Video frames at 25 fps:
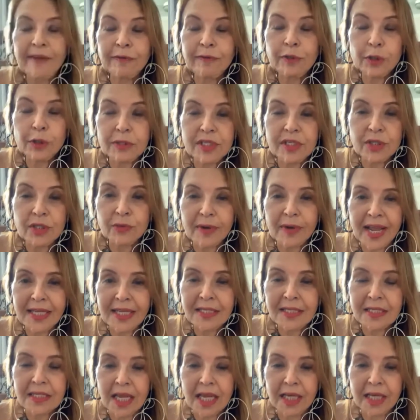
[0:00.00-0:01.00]
to
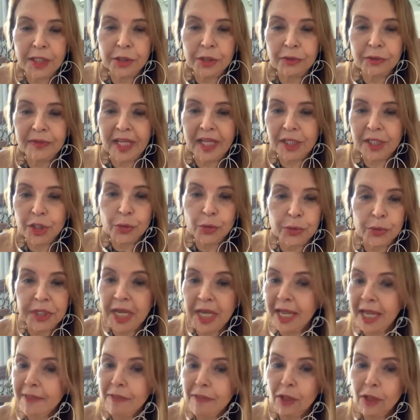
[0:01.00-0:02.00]
stress, Sanio, that
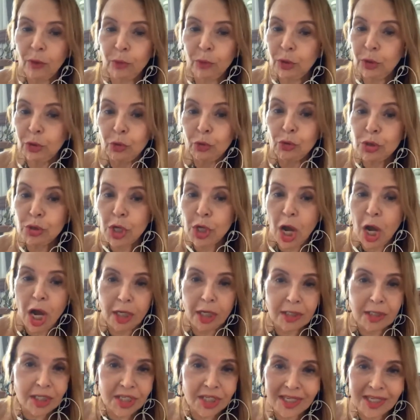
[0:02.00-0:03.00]
we do
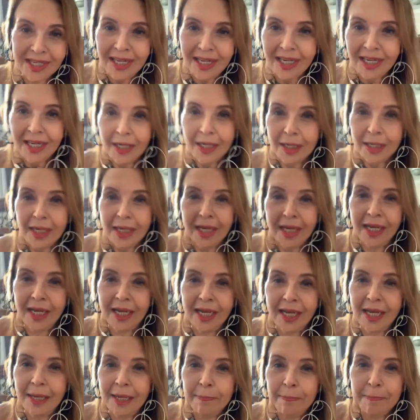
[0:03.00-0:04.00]
not
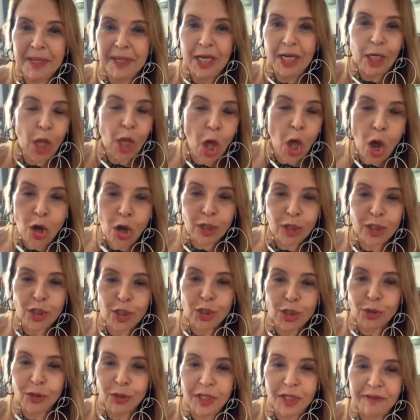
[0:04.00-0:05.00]
belong
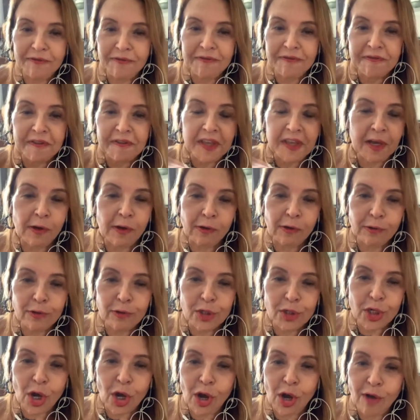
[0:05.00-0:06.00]
to the field
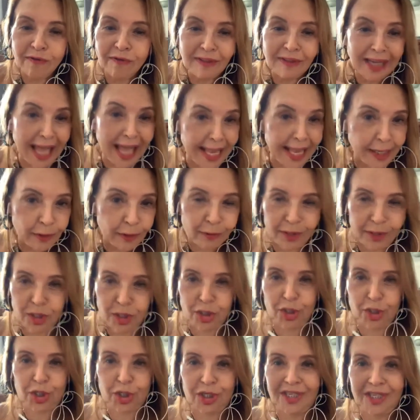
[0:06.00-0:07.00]
of language.